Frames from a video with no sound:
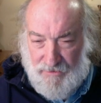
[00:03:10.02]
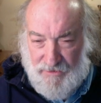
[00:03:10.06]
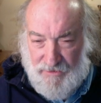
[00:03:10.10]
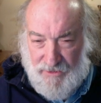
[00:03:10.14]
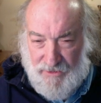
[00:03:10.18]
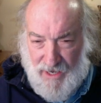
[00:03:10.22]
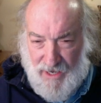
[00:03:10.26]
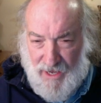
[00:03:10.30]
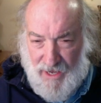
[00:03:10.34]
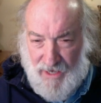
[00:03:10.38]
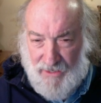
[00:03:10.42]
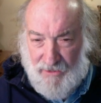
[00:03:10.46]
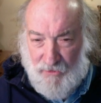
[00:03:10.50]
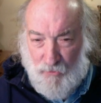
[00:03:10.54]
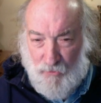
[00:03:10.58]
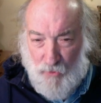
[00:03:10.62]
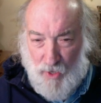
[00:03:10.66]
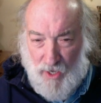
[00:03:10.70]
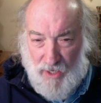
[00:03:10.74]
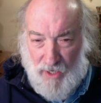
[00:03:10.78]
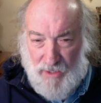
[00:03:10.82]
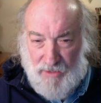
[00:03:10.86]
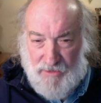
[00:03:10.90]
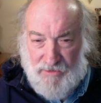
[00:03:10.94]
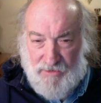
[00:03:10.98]
Deny
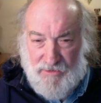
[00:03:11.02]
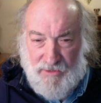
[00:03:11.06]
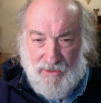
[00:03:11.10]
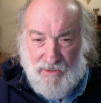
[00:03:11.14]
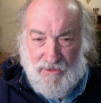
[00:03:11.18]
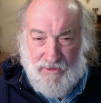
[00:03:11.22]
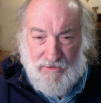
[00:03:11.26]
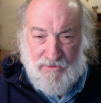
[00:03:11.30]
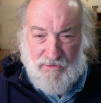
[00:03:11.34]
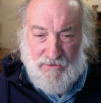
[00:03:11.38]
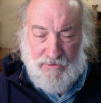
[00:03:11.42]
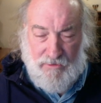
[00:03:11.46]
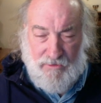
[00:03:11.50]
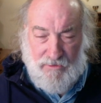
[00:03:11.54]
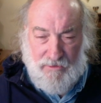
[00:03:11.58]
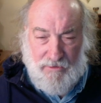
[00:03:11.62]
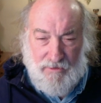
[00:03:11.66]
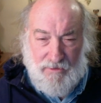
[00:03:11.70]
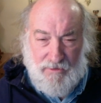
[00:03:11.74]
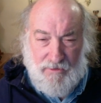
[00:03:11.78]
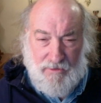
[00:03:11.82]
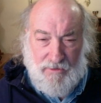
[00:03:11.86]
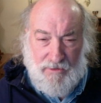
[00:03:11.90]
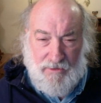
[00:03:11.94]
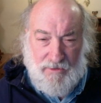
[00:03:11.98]
Christ.
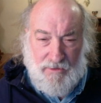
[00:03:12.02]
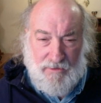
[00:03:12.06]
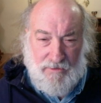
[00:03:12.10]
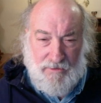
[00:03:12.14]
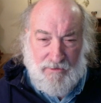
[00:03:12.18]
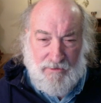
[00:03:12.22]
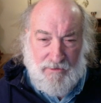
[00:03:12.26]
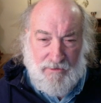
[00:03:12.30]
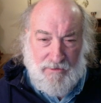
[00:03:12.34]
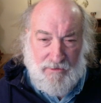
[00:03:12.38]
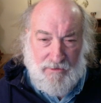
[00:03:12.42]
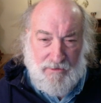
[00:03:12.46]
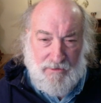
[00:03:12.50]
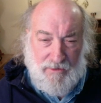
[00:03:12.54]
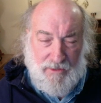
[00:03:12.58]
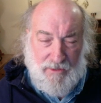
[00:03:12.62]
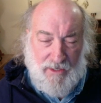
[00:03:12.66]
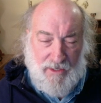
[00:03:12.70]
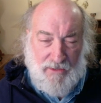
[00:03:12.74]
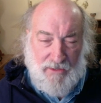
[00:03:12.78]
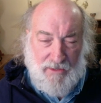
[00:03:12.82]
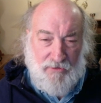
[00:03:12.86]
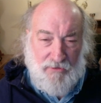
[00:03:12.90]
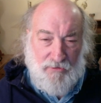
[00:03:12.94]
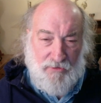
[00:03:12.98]

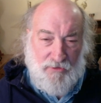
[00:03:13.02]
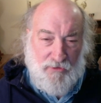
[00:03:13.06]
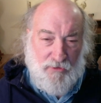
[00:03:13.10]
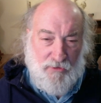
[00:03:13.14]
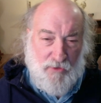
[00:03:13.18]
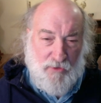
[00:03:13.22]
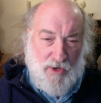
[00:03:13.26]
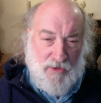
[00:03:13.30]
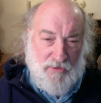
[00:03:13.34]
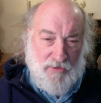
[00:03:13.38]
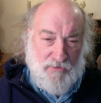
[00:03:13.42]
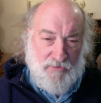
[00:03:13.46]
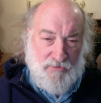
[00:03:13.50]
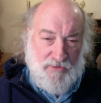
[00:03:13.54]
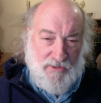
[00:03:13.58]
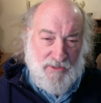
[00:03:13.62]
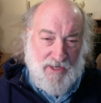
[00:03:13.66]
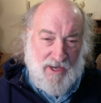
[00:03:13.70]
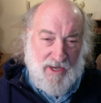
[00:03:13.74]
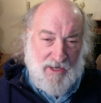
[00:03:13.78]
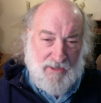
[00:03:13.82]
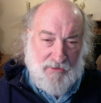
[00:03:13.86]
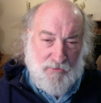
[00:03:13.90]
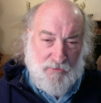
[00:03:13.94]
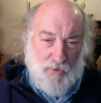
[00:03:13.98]
And you know how you
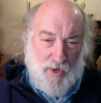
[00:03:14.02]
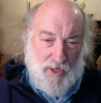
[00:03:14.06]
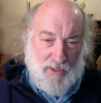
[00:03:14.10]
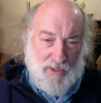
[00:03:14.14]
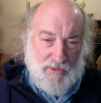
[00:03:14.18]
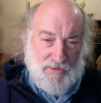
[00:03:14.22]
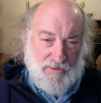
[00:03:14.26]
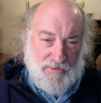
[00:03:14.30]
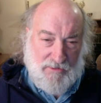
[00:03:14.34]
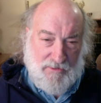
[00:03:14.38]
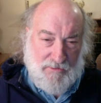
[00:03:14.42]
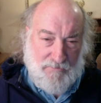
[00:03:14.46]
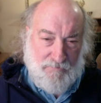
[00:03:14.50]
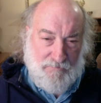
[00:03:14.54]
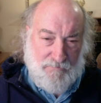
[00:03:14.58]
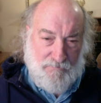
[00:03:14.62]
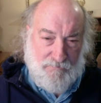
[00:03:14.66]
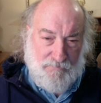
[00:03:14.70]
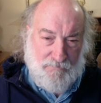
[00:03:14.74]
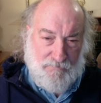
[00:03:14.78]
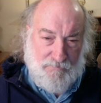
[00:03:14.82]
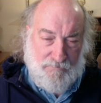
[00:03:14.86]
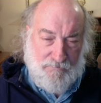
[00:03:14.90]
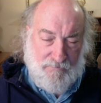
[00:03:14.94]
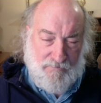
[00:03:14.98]
deny Christ?
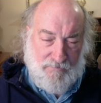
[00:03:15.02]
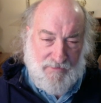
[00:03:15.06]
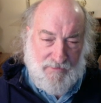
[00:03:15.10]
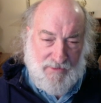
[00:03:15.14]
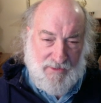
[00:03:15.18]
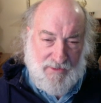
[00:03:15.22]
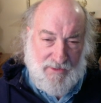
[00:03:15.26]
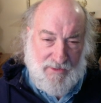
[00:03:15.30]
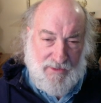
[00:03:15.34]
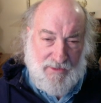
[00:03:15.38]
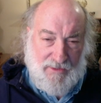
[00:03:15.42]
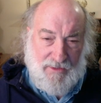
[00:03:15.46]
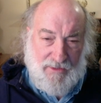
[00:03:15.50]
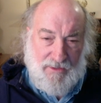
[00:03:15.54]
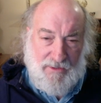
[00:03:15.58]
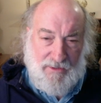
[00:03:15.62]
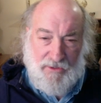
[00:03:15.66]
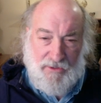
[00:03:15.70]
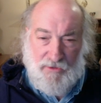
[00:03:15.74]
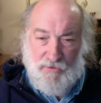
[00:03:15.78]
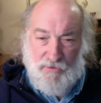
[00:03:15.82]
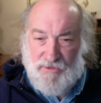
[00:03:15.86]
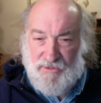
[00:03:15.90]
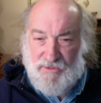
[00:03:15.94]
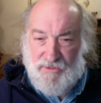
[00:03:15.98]

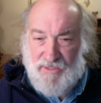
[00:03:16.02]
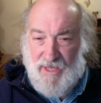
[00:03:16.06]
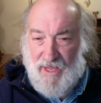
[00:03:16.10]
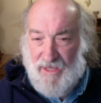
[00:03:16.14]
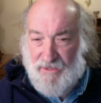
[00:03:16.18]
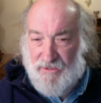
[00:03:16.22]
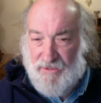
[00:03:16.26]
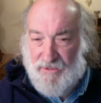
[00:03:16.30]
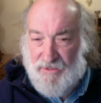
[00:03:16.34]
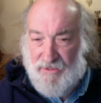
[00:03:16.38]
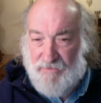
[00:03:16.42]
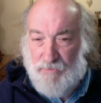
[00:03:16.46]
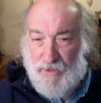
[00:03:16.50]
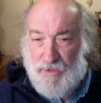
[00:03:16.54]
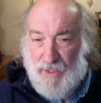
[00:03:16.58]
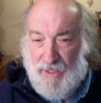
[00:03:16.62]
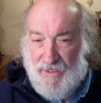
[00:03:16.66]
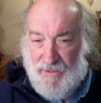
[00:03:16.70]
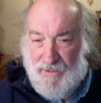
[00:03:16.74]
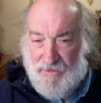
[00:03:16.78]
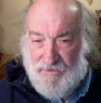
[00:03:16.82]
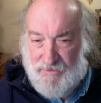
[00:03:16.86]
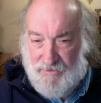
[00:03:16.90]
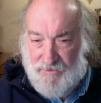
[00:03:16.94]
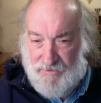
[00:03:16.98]
You stand in the
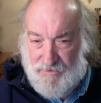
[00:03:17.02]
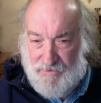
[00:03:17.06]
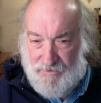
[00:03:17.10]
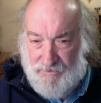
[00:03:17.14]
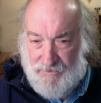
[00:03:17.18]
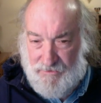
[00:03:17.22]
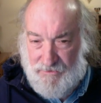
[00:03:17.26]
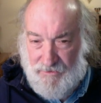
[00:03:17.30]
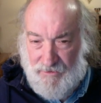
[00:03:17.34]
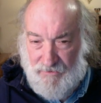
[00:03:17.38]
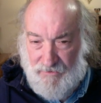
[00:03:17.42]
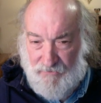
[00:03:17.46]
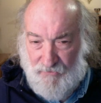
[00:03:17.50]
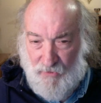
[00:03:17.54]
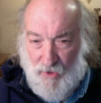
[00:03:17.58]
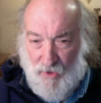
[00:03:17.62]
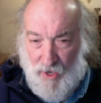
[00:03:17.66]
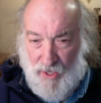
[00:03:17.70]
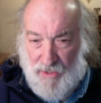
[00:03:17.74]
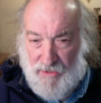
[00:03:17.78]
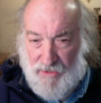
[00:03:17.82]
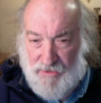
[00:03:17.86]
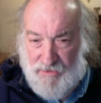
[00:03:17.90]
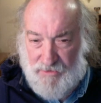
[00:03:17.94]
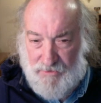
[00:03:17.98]
place of
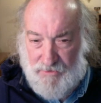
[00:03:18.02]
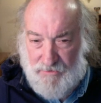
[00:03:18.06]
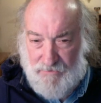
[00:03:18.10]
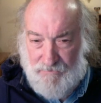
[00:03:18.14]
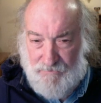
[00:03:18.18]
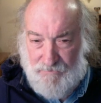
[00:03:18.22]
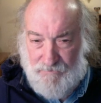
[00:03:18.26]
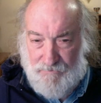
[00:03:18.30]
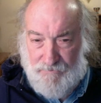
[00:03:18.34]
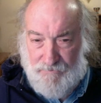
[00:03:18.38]
Christ.